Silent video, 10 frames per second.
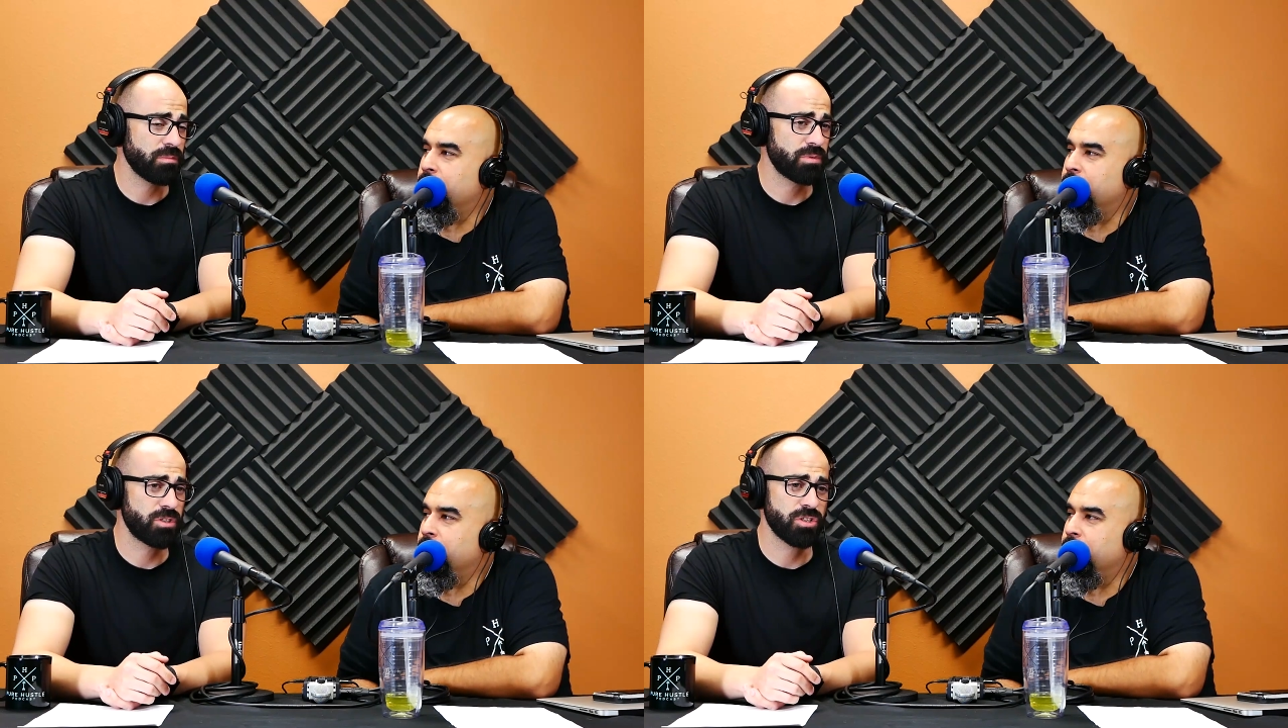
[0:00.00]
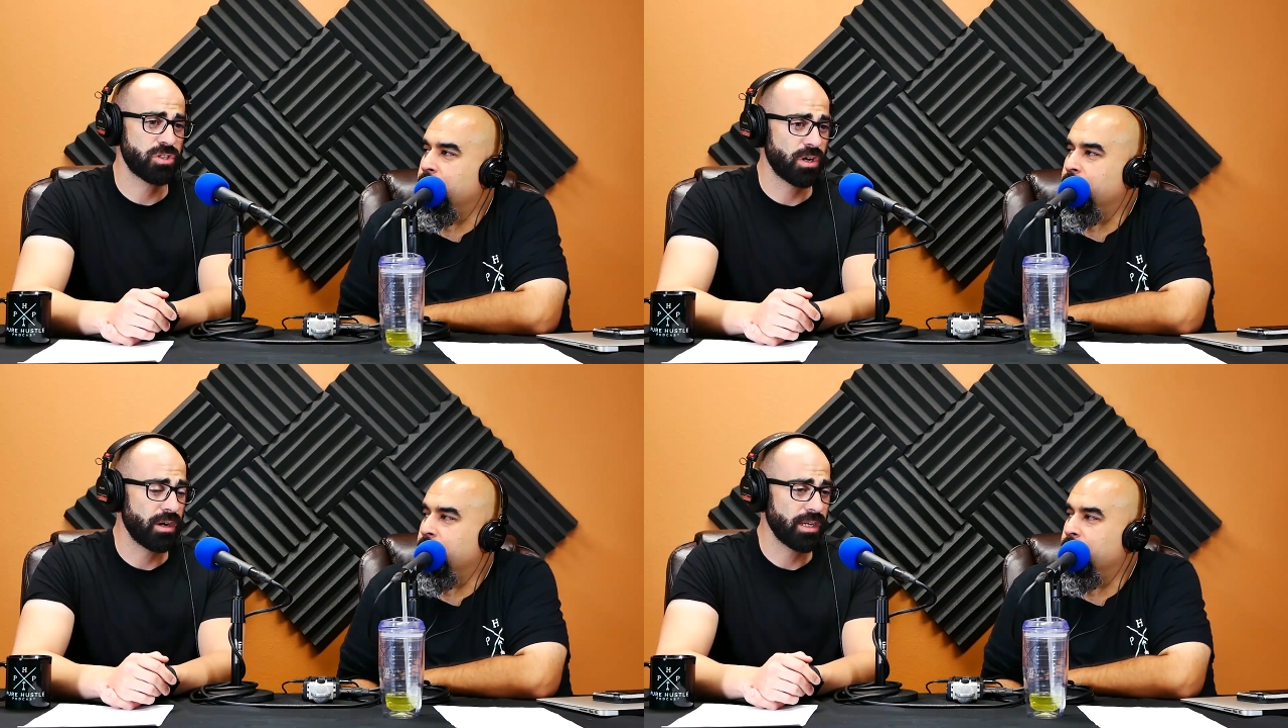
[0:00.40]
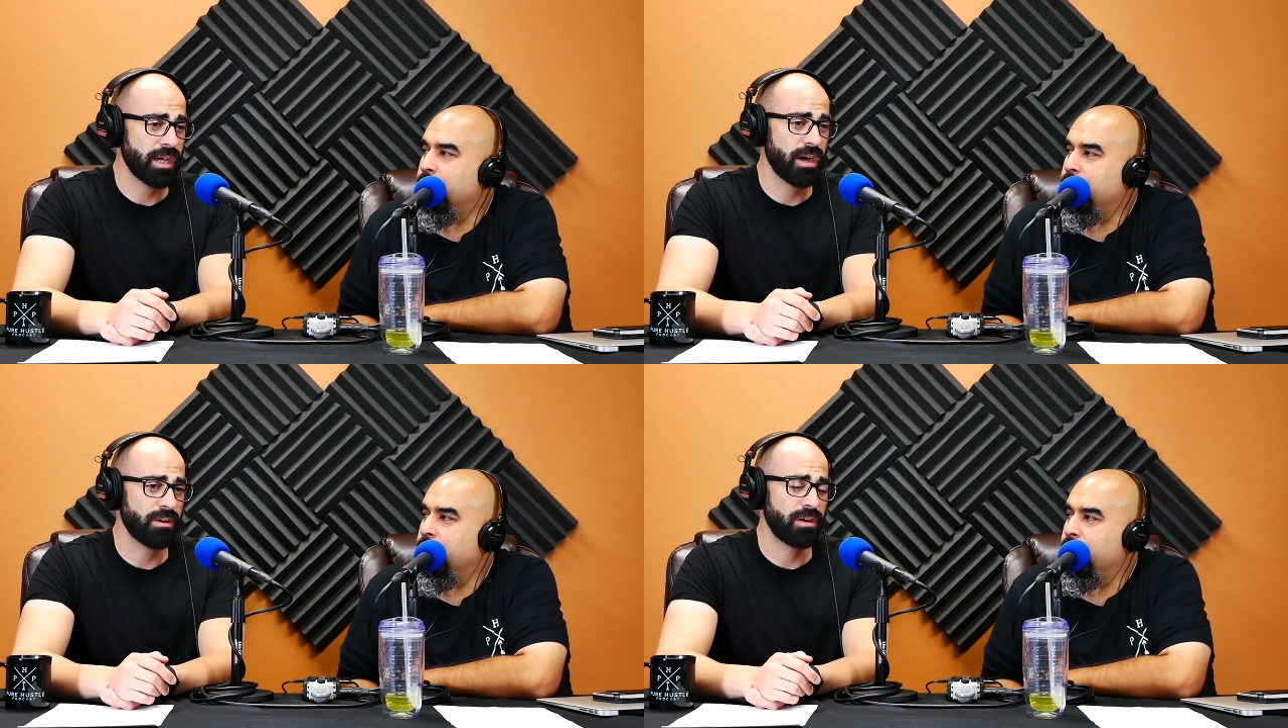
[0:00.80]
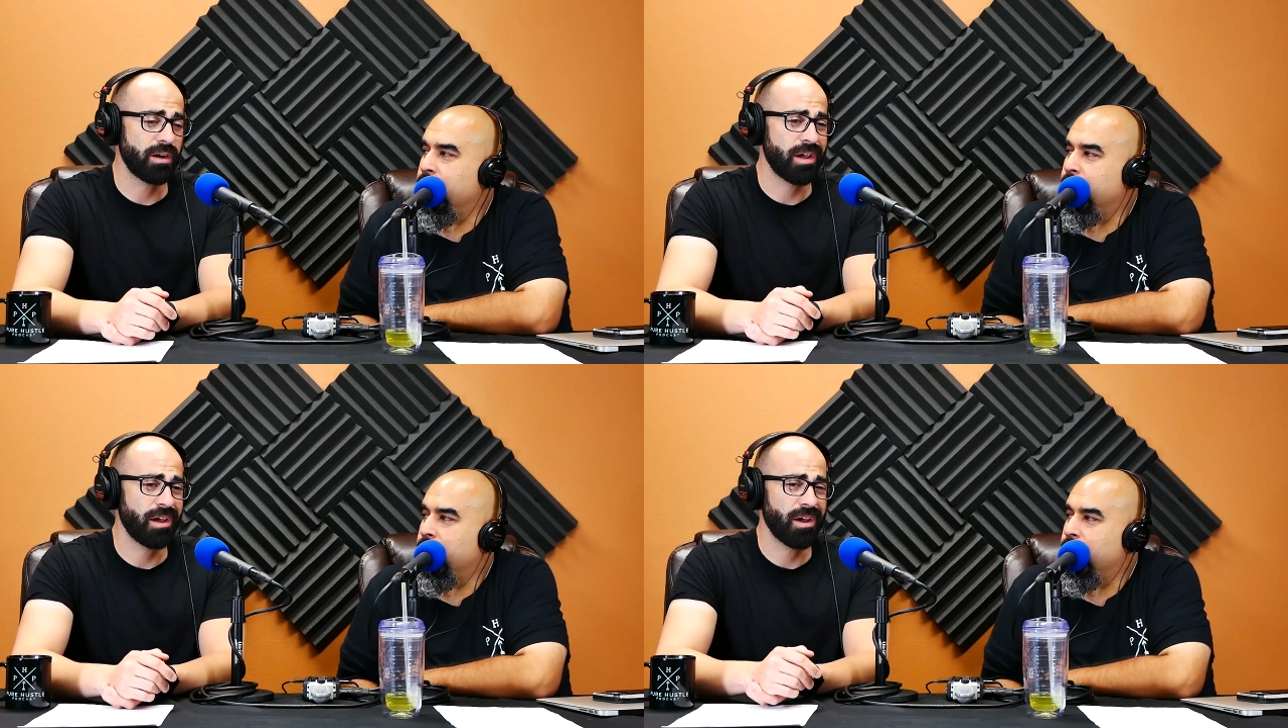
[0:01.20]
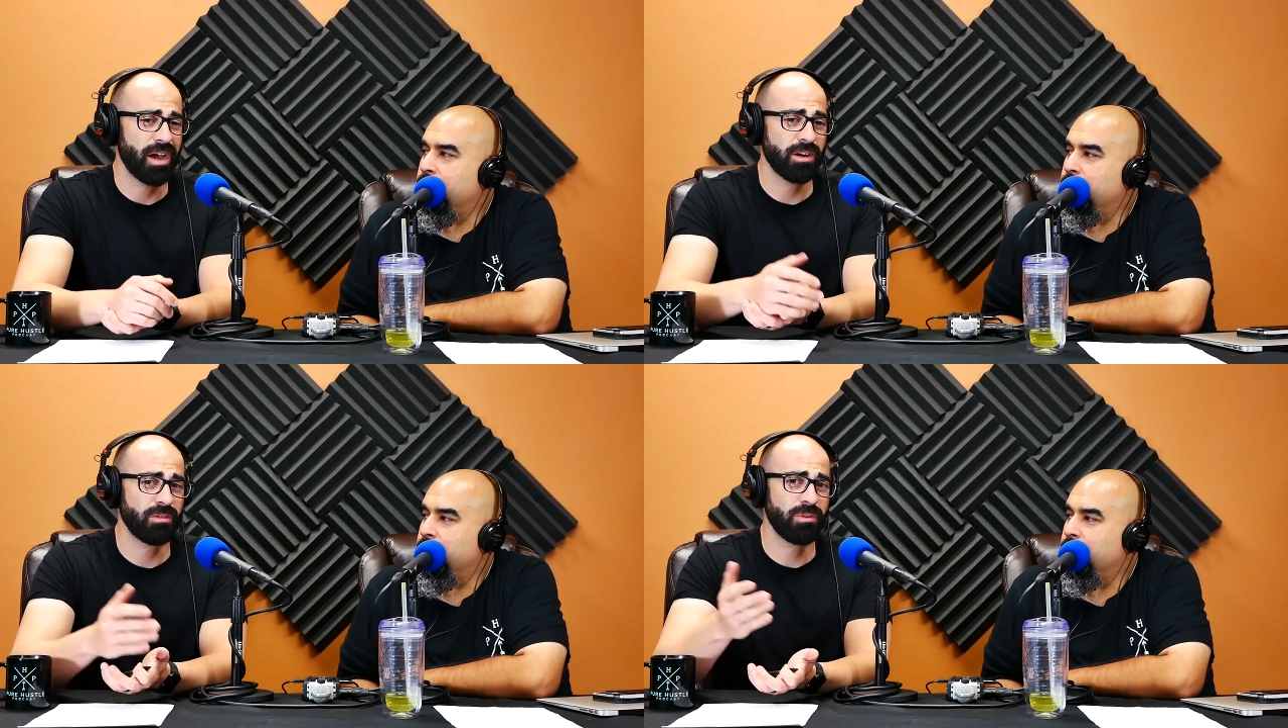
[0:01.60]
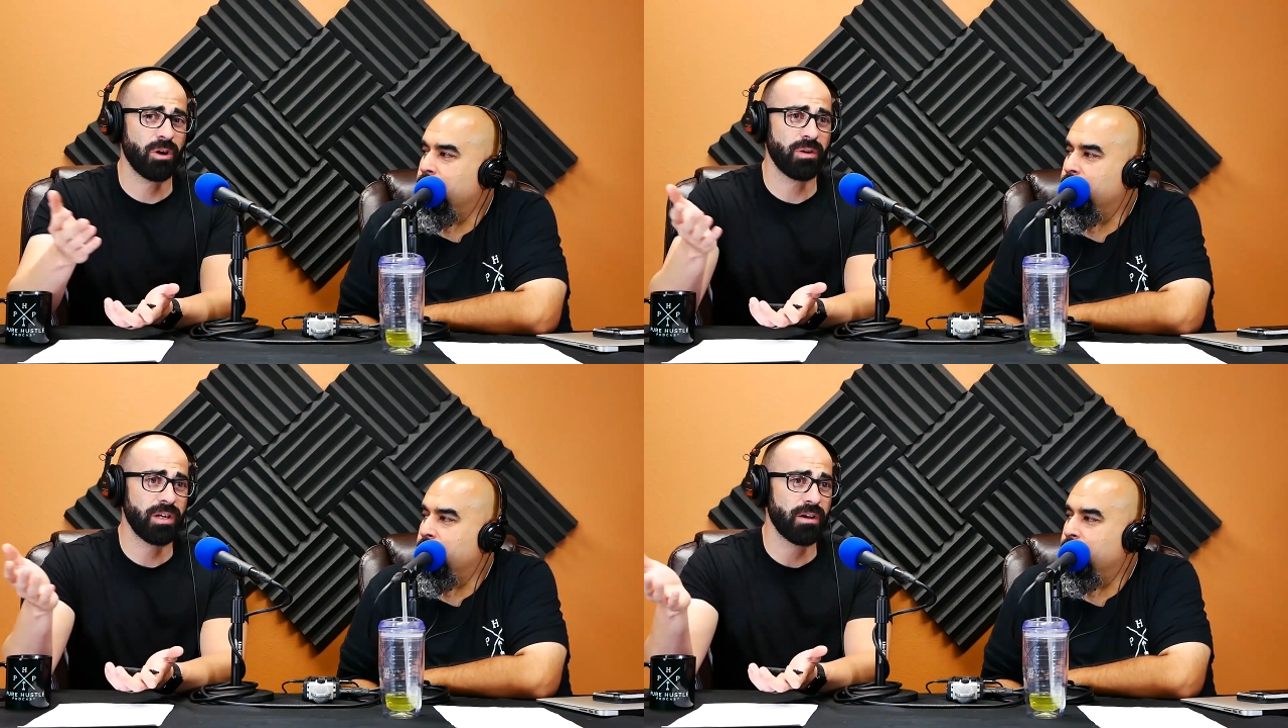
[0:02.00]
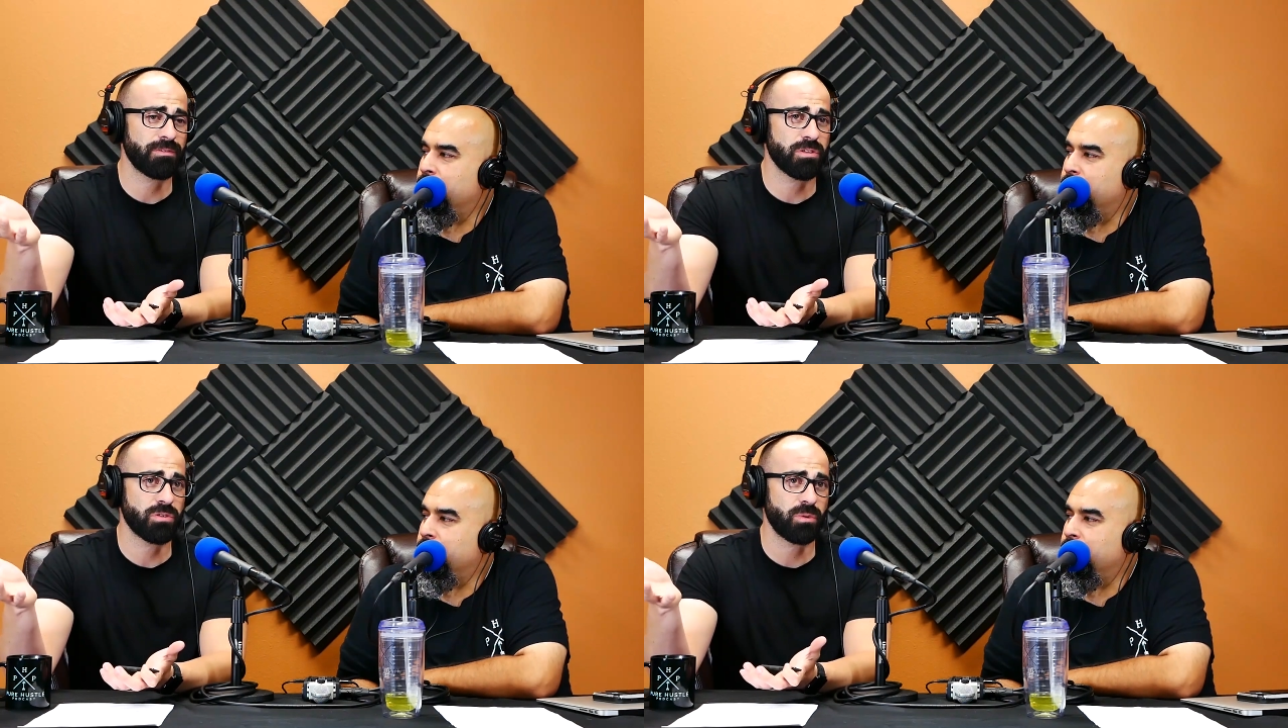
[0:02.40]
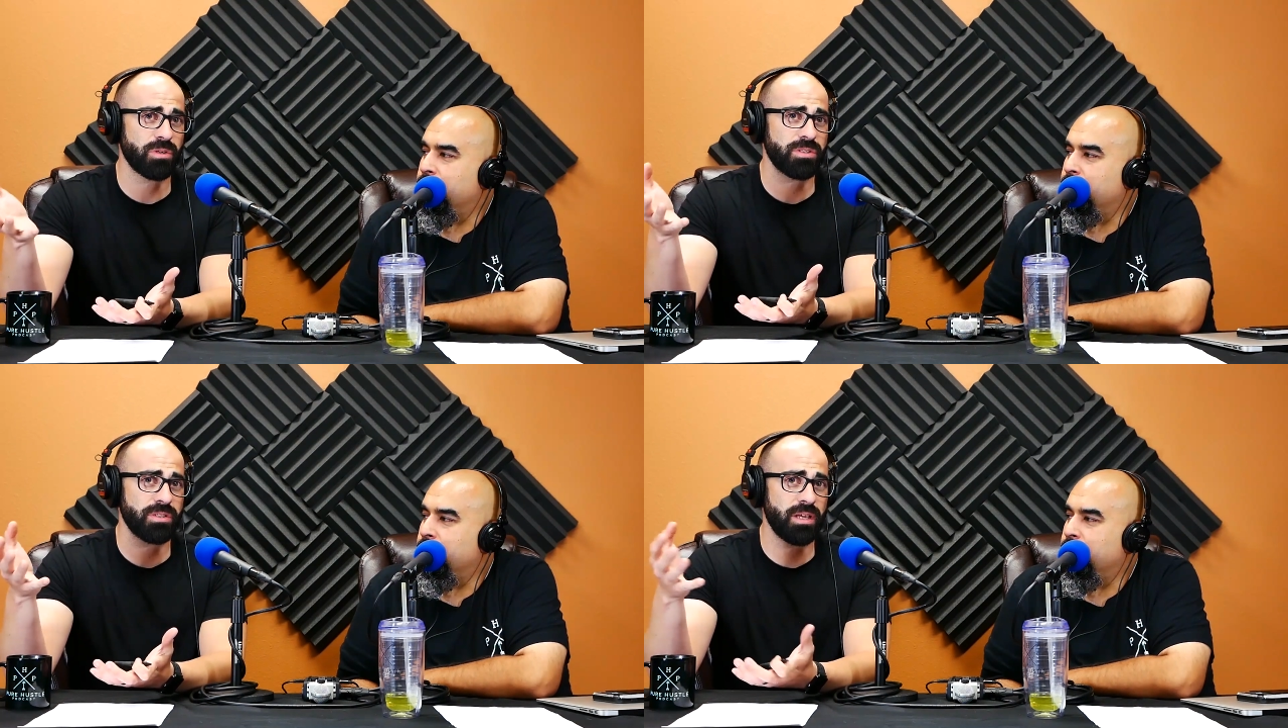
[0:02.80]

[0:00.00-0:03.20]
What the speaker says: I'm just starting out, or I don't know enough to source